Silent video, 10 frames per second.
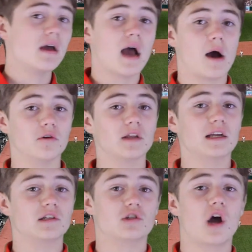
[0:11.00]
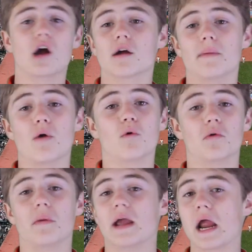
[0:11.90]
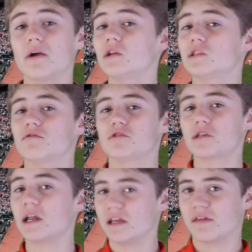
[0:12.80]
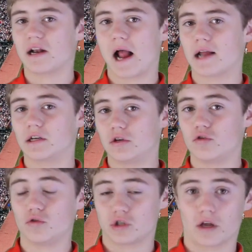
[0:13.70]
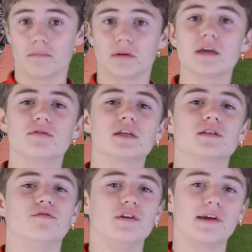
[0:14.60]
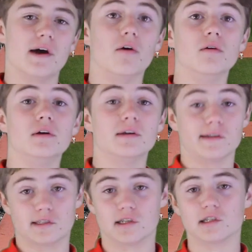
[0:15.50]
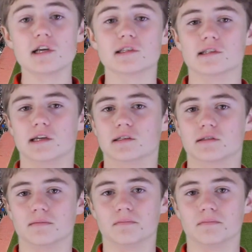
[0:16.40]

I would like to talk about one of my areas of study that I had to do to complete this video. Statistics.